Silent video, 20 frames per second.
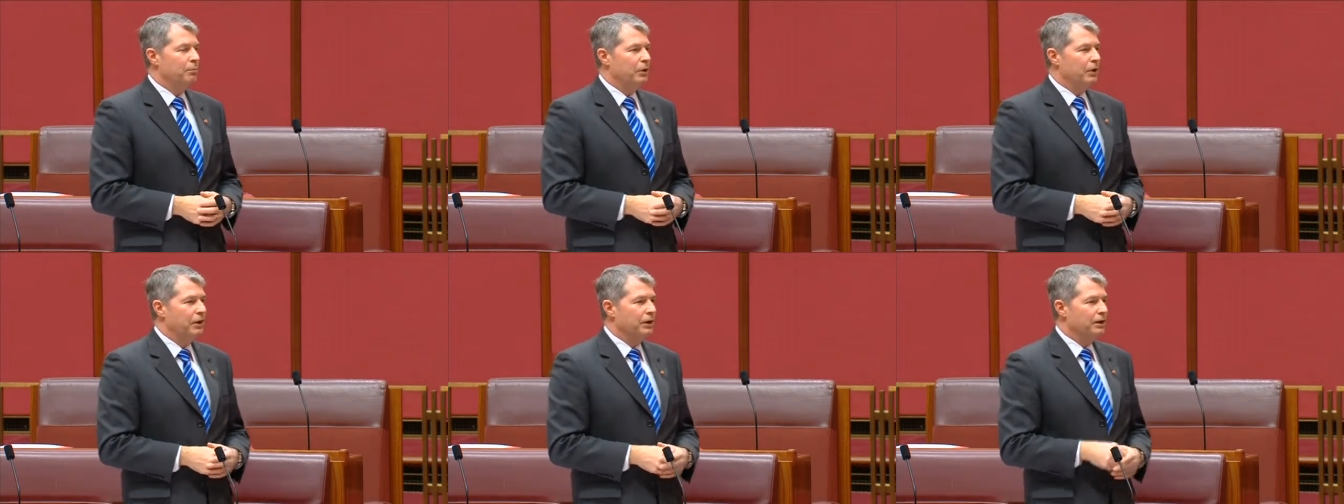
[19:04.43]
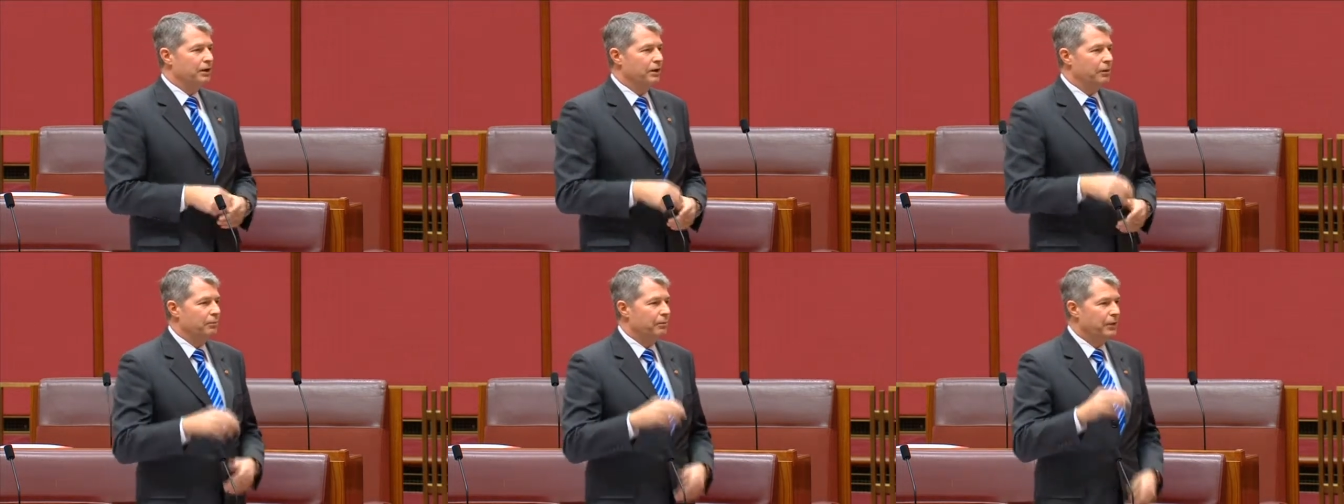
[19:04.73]
but I
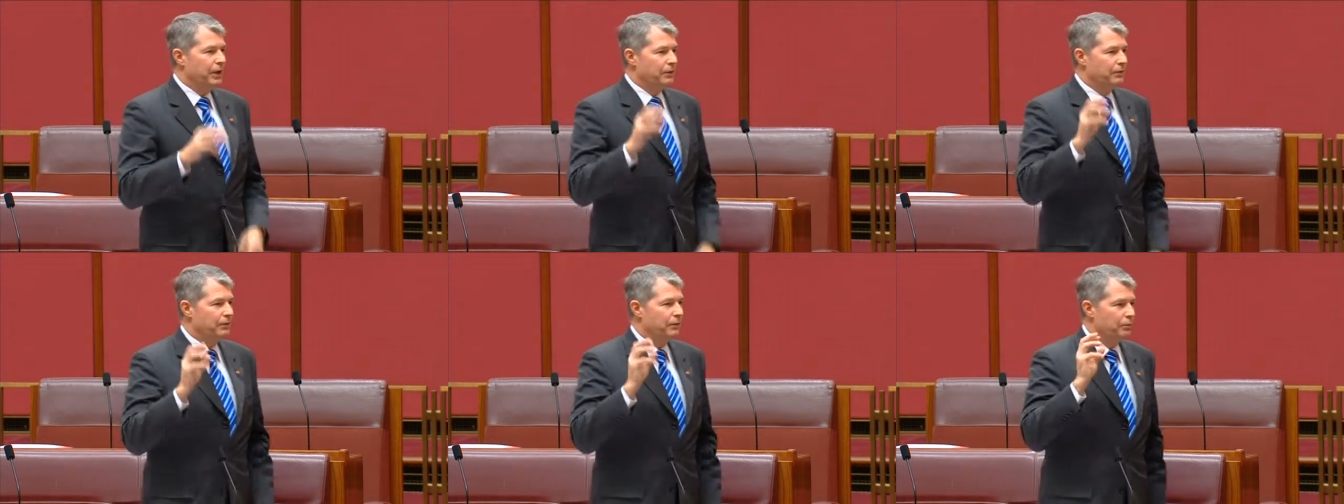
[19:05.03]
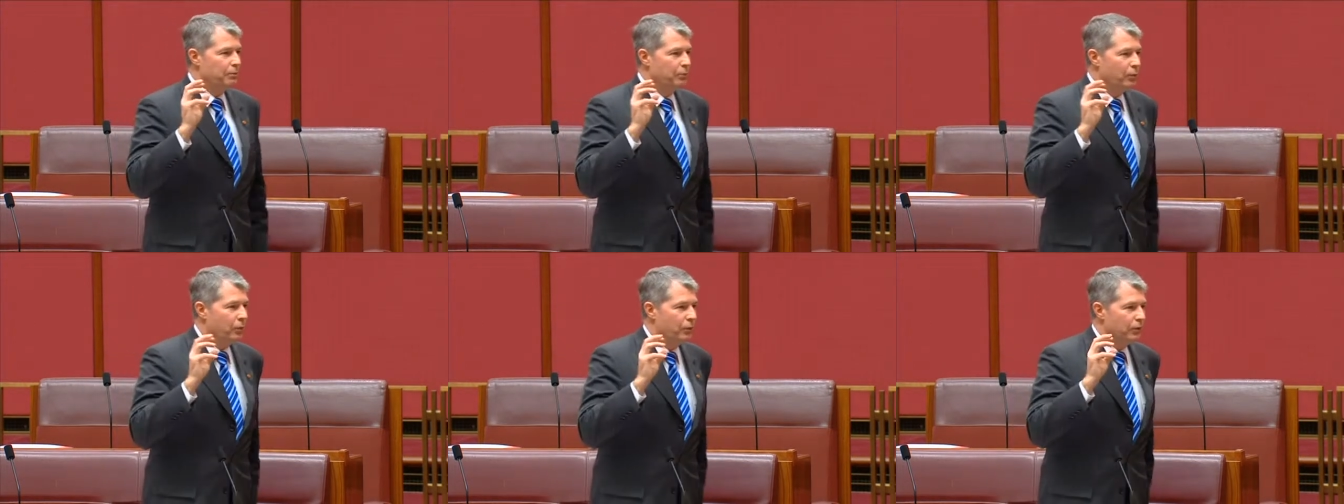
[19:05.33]
come back to
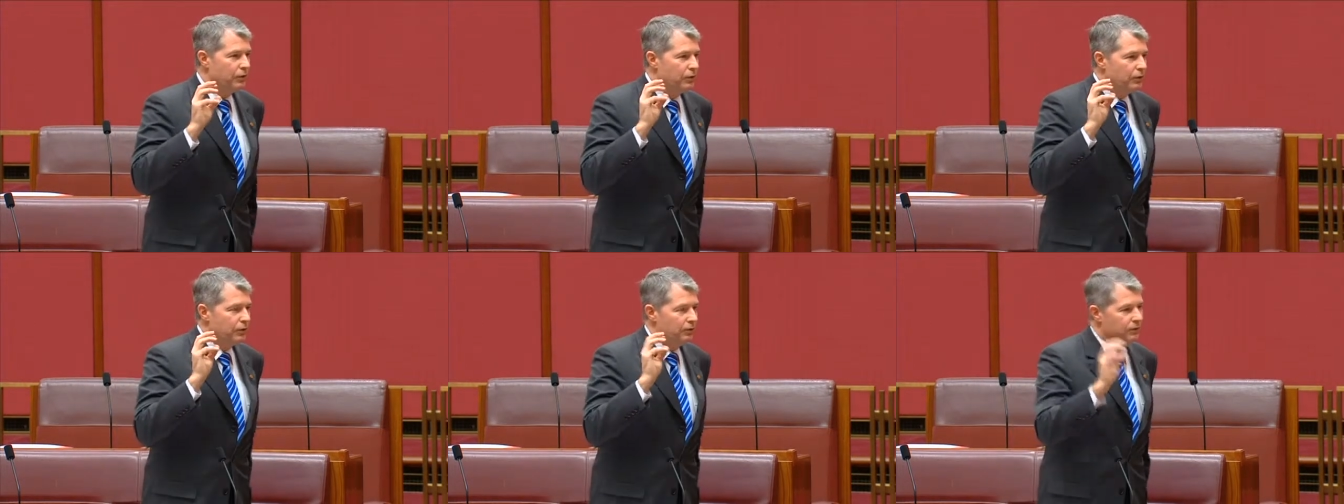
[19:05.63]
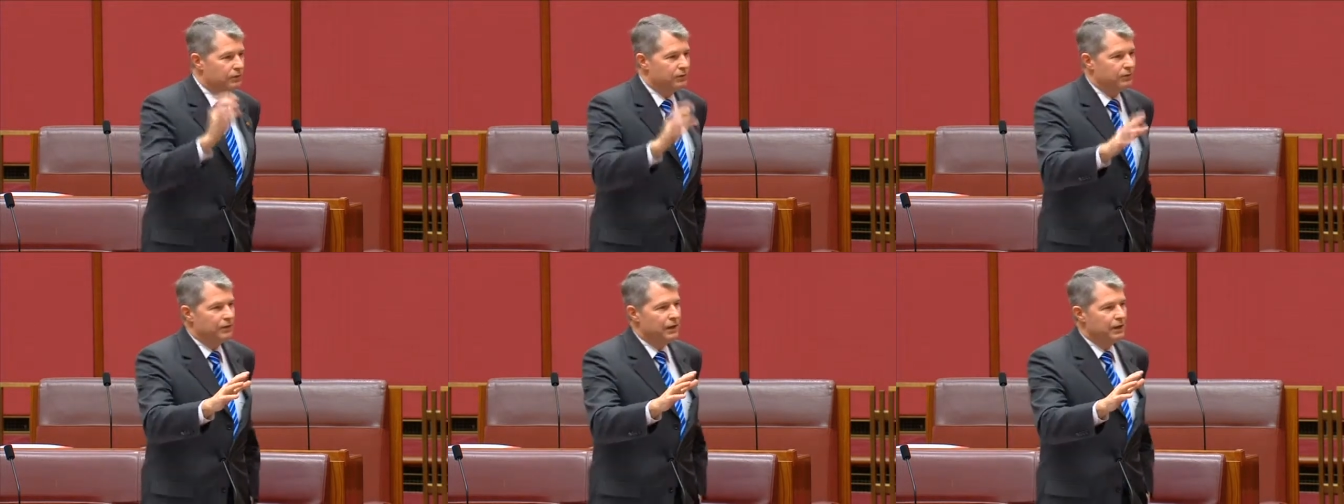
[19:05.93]
the point that if
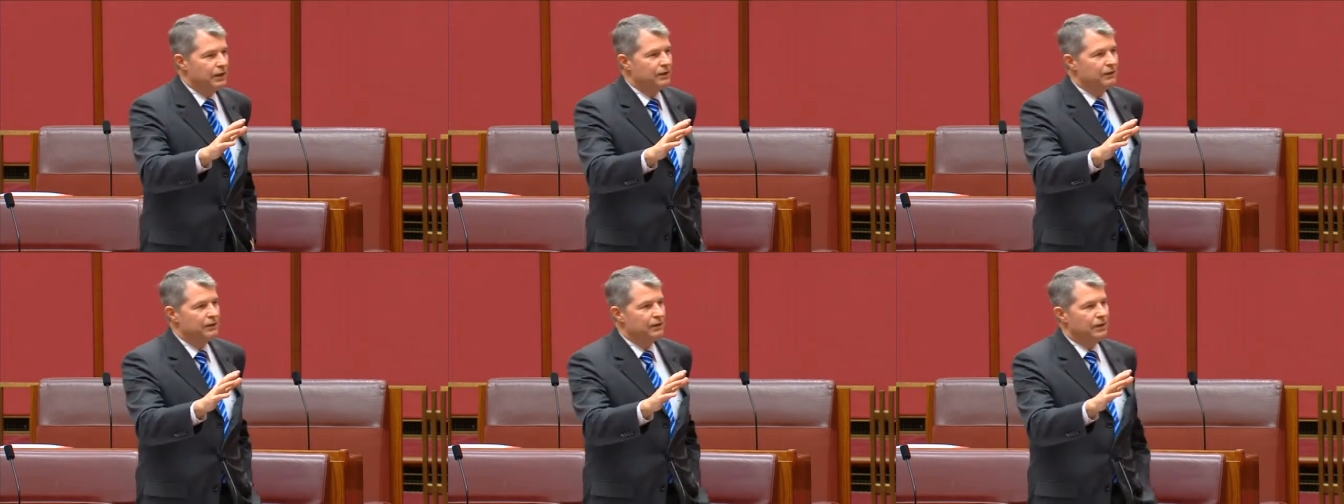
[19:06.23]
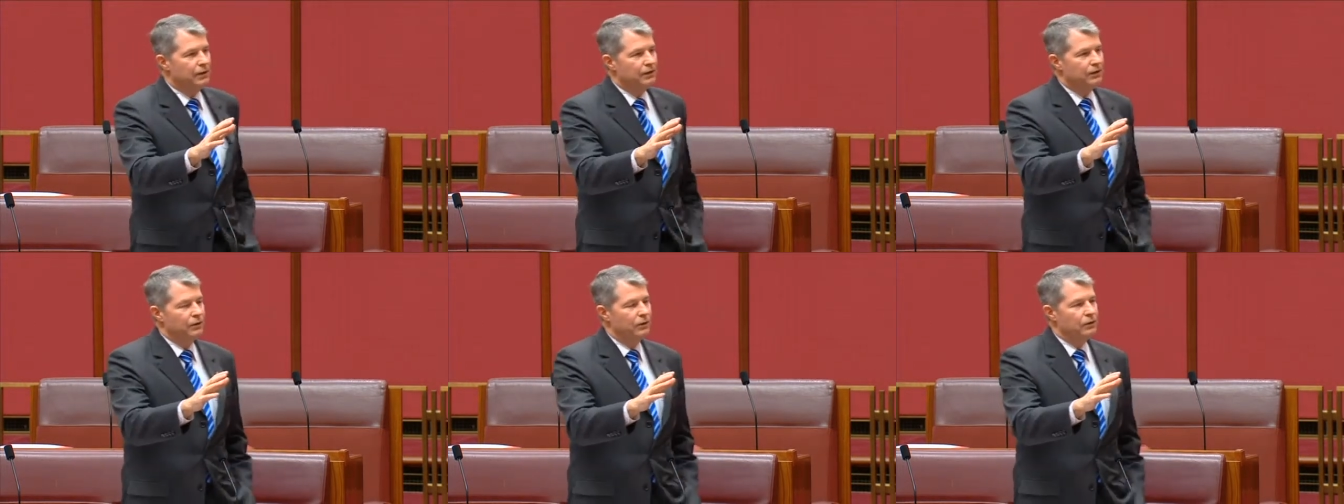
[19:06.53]
it's taken
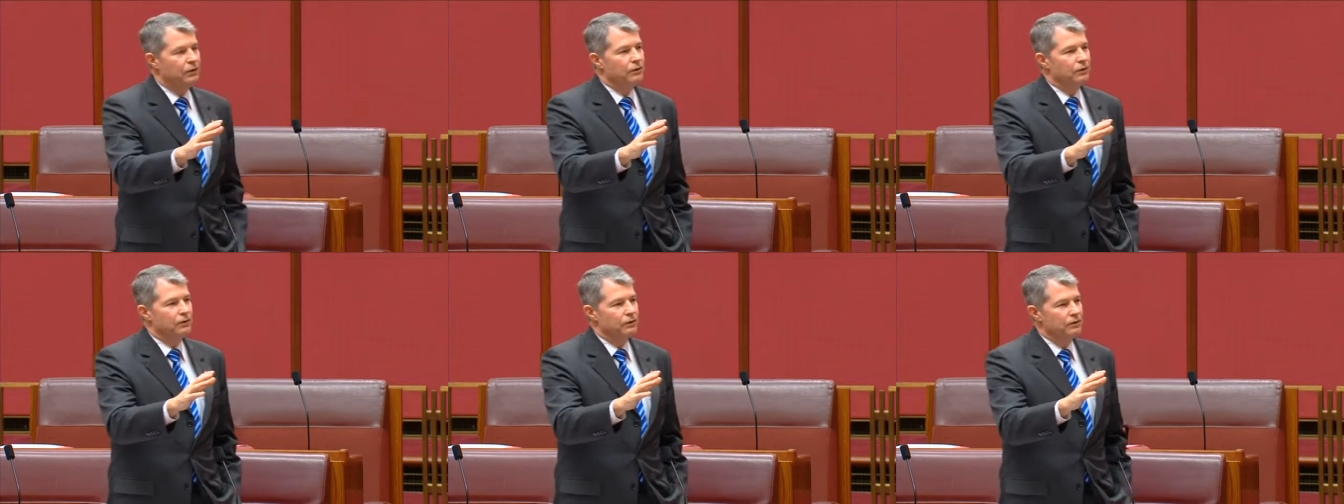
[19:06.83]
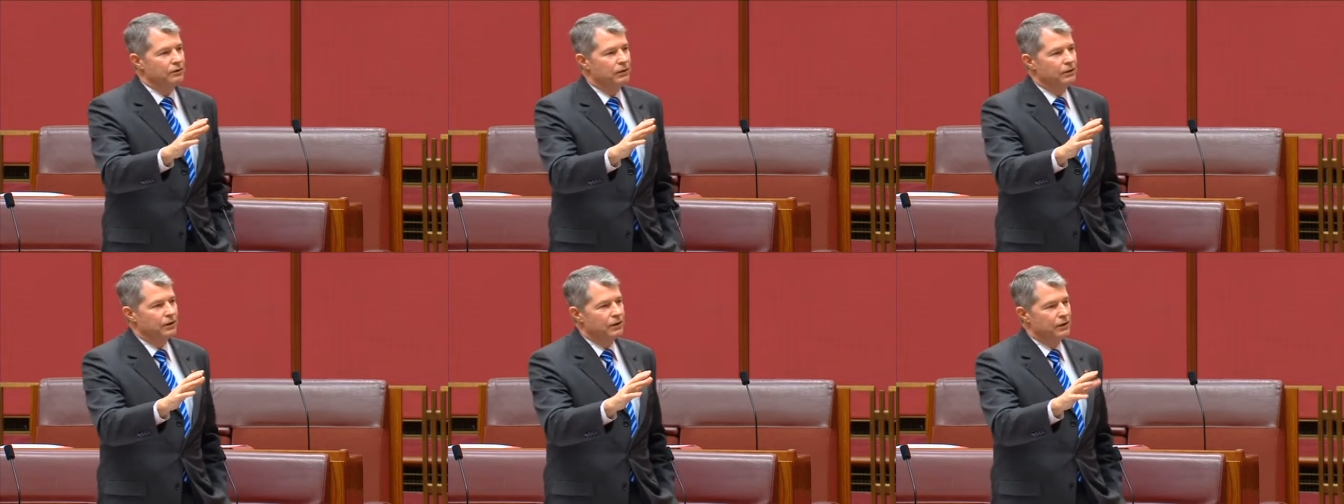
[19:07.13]
that
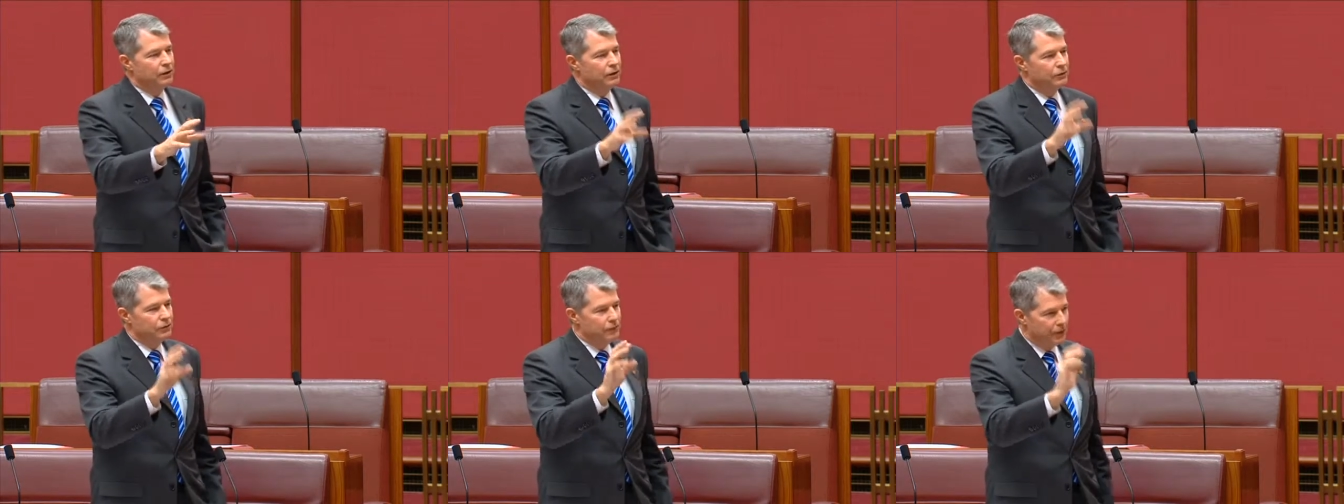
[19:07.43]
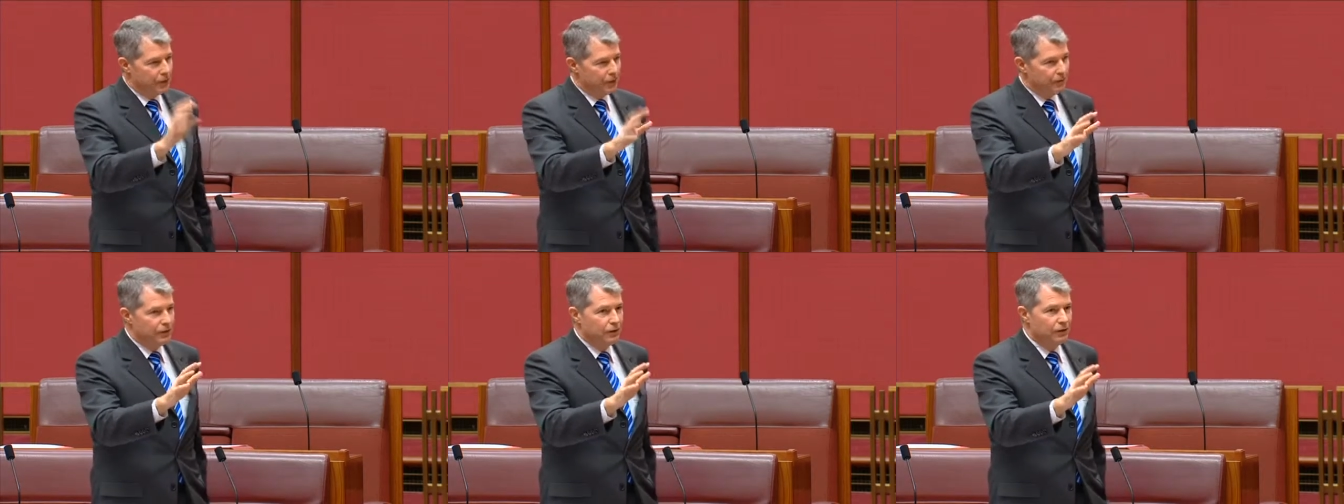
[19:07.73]
long and I'll
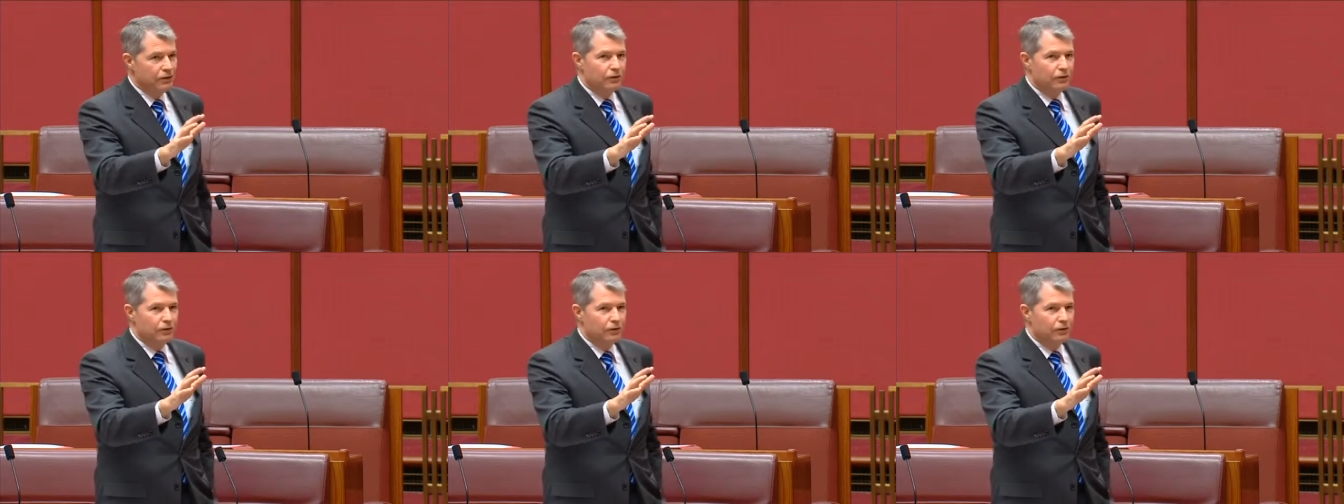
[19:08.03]
take that